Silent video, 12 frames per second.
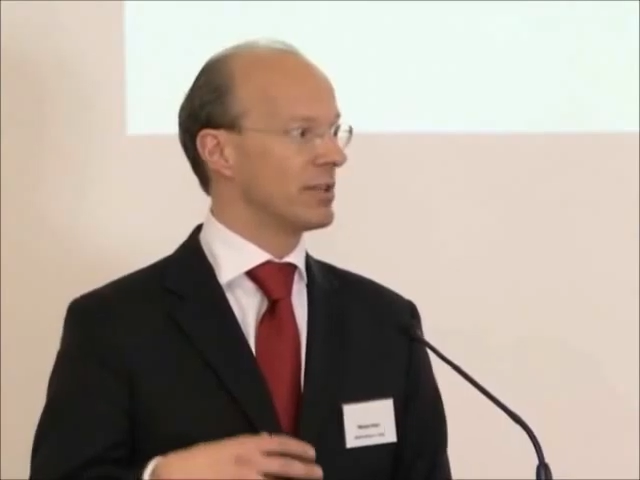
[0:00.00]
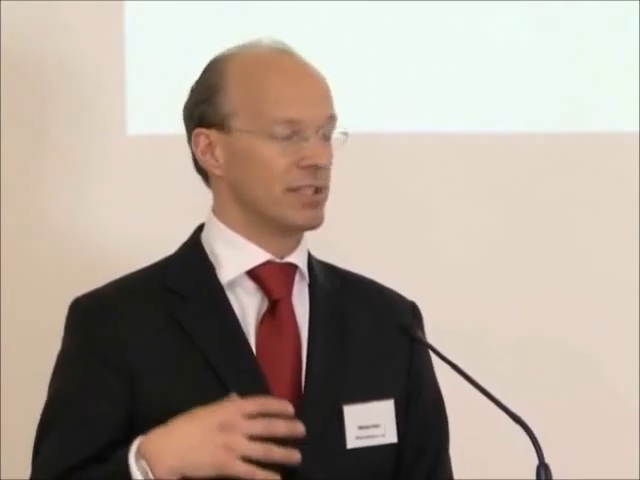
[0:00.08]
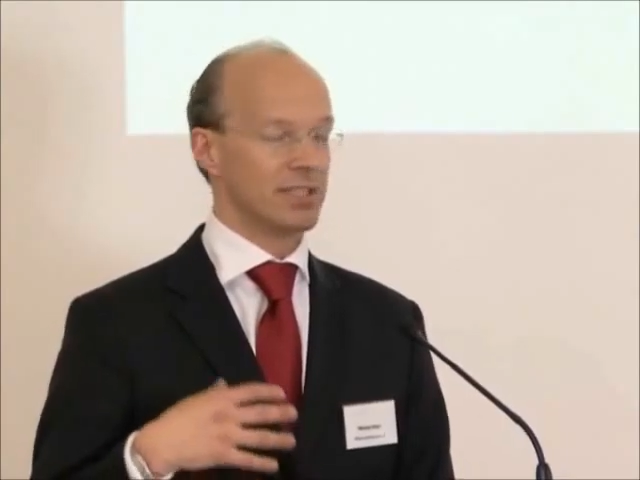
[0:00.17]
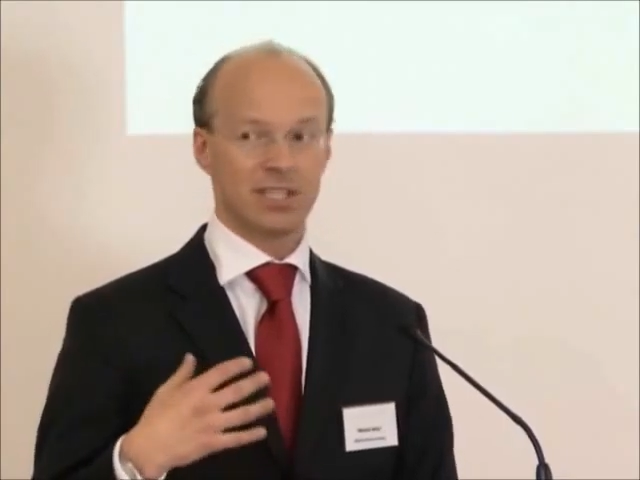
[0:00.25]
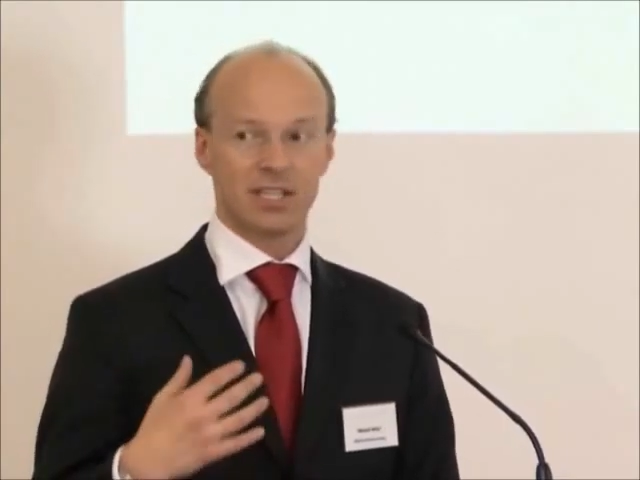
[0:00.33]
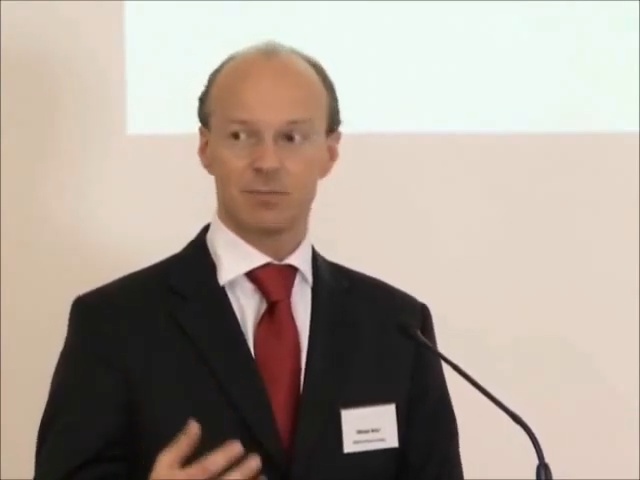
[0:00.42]

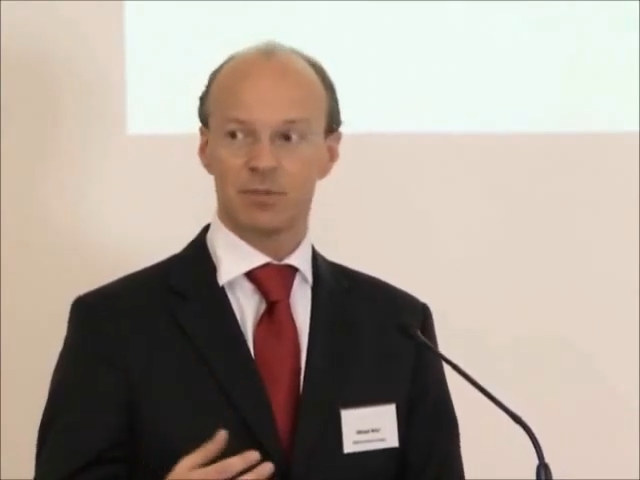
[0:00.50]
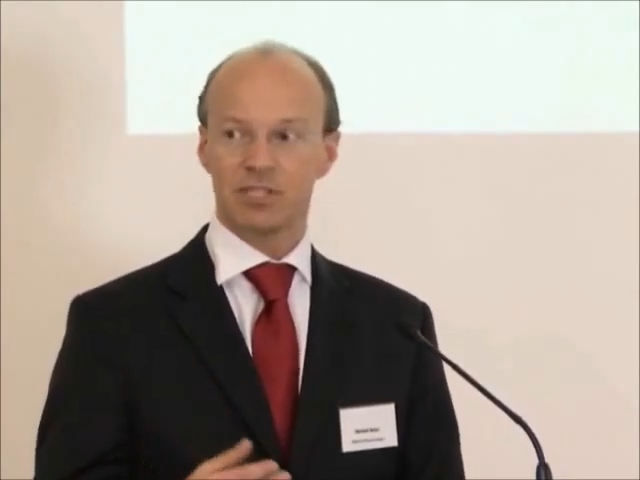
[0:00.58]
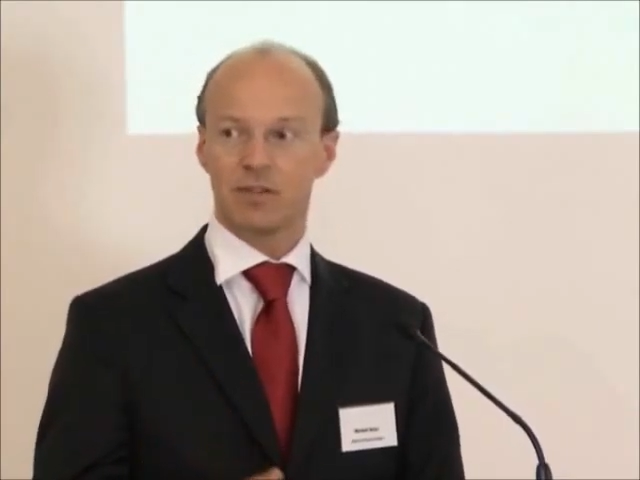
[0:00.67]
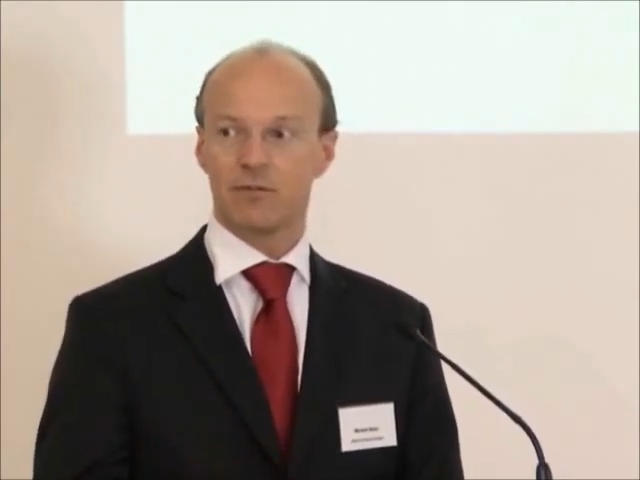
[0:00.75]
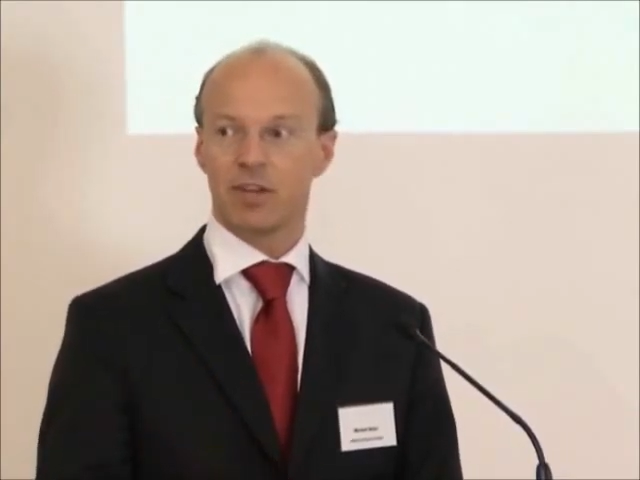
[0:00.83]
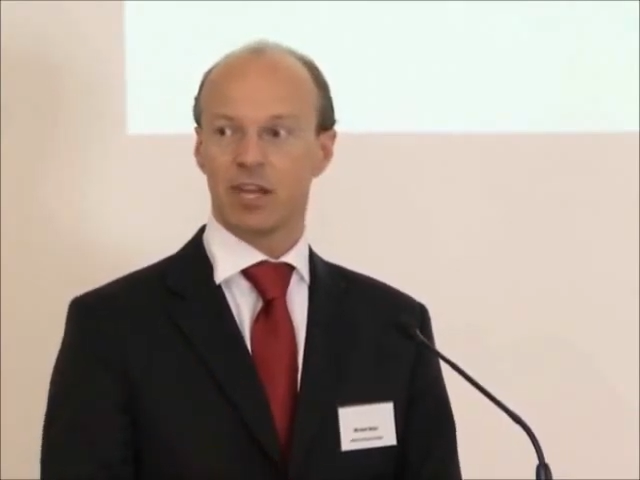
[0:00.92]

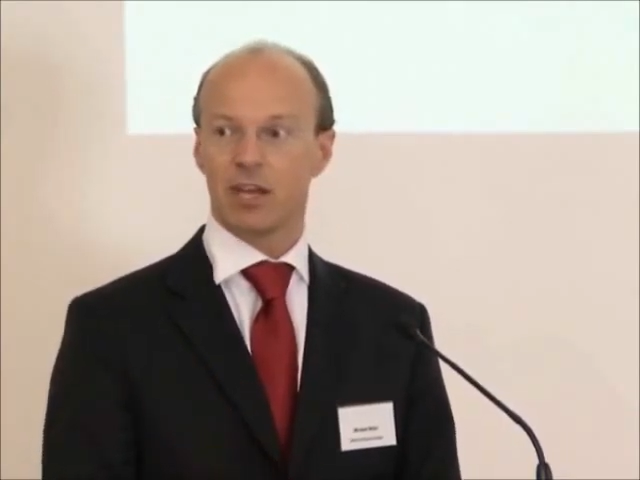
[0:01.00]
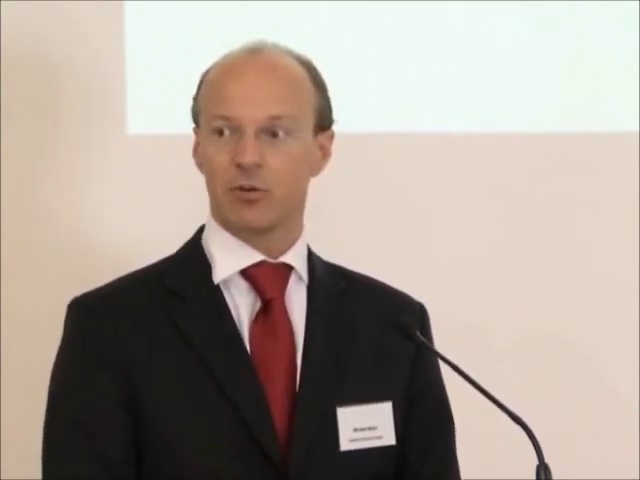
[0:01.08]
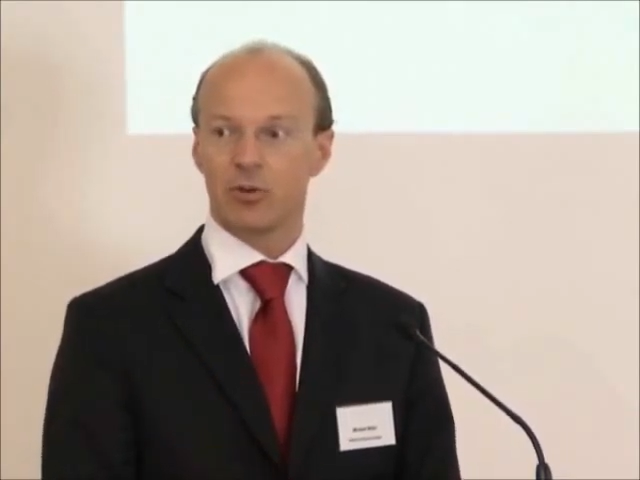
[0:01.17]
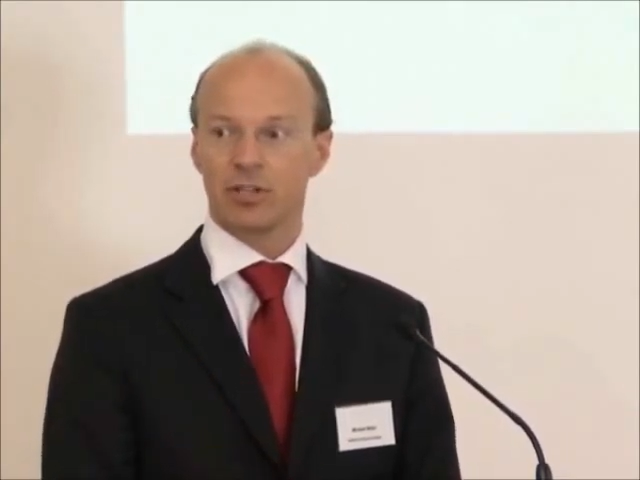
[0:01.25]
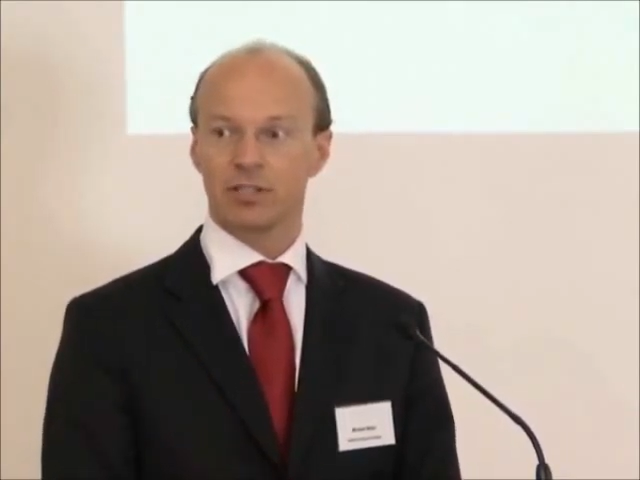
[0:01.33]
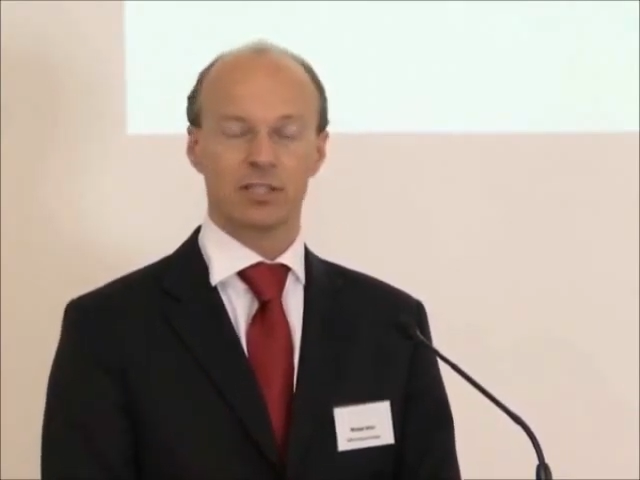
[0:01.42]
disease-specific
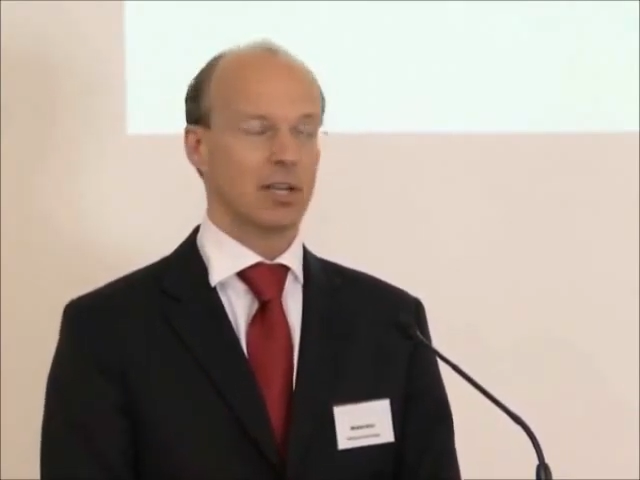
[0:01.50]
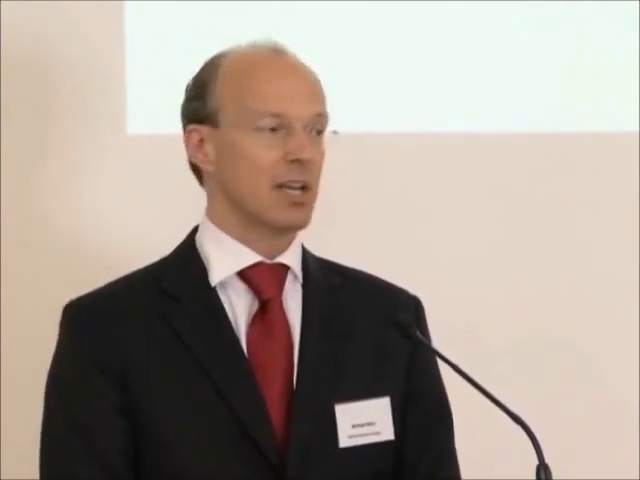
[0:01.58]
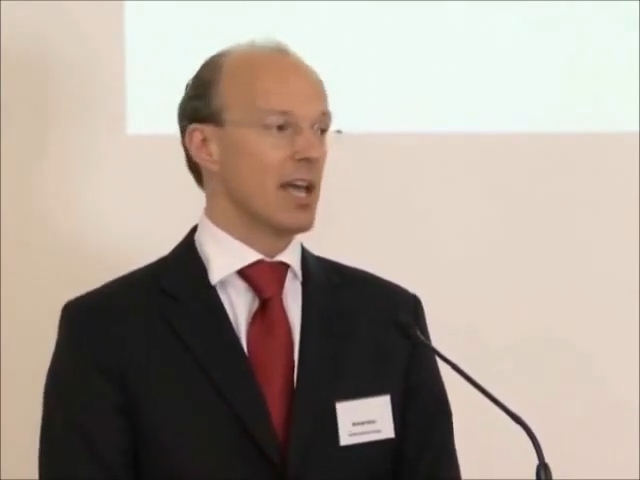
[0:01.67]
areas,